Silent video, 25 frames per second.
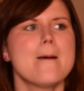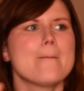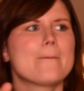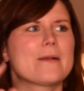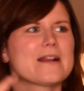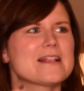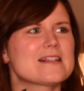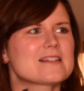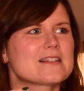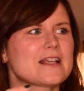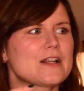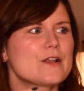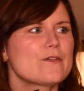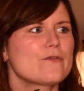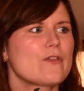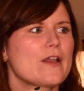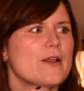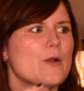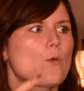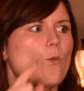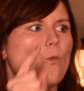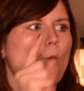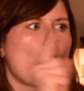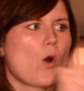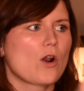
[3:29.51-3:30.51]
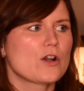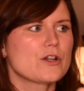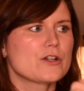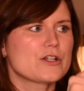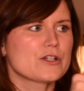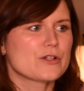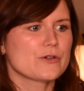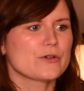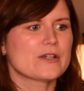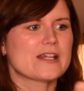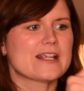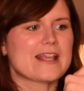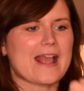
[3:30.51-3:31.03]
But instead of like 1
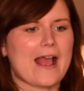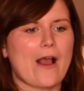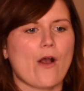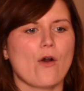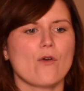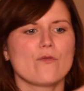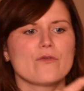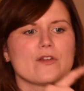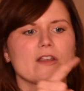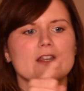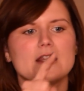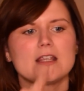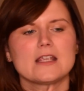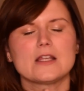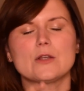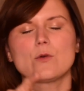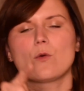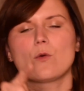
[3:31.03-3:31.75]
degree Kelvin,